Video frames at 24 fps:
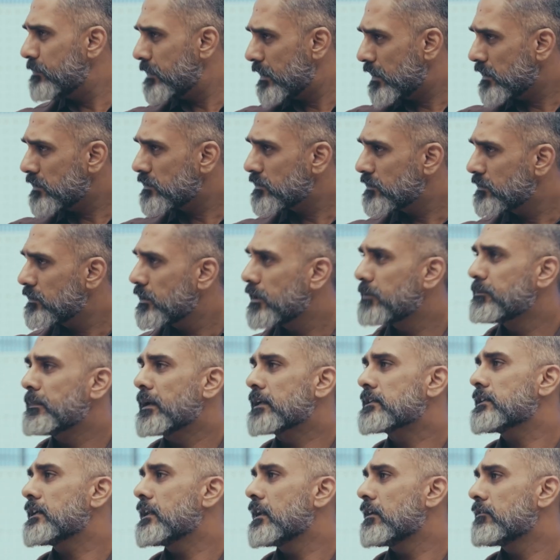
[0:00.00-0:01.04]
PS. It
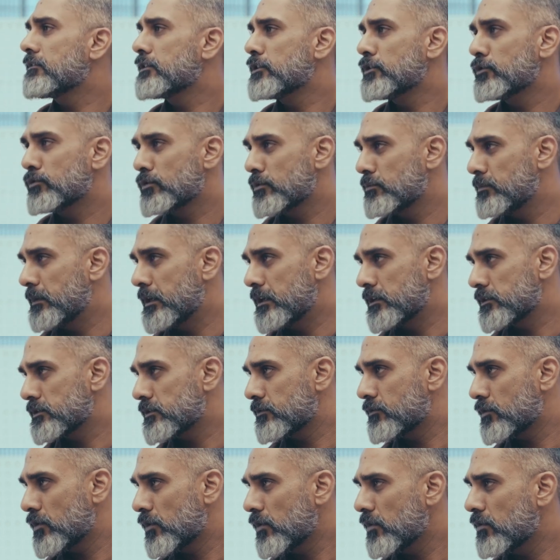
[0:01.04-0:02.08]
makes 11 Newton meters of
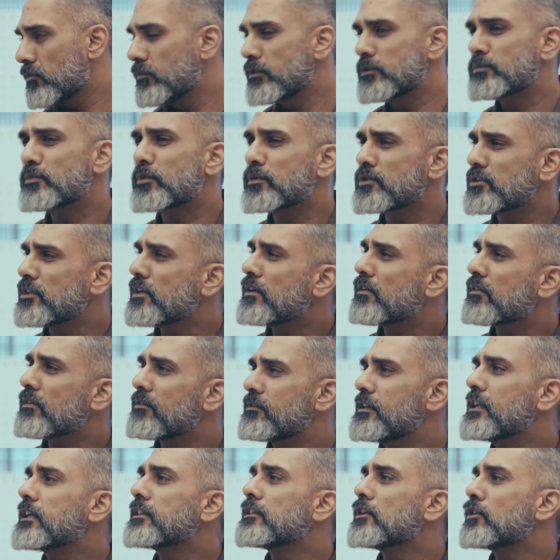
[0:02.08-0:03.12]
torque, which puts it
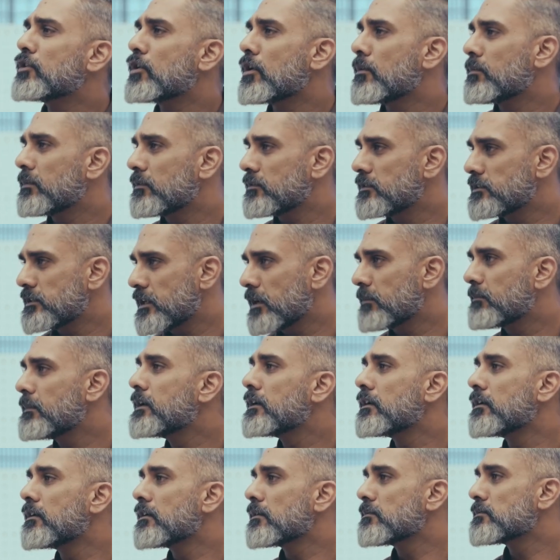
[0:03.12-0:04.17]
roughly at the top of the segment
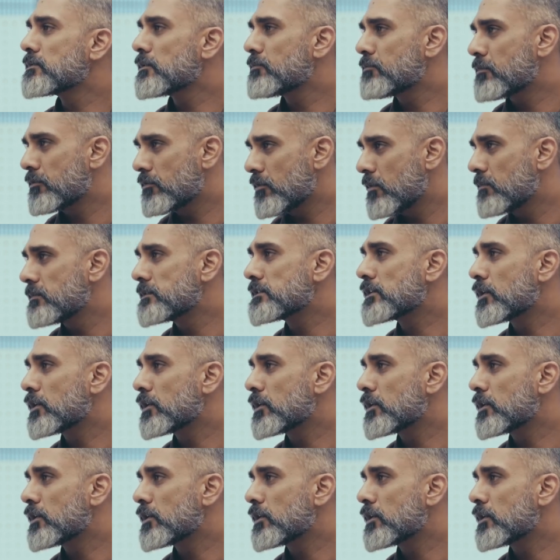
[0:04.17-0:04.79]
in terms of performance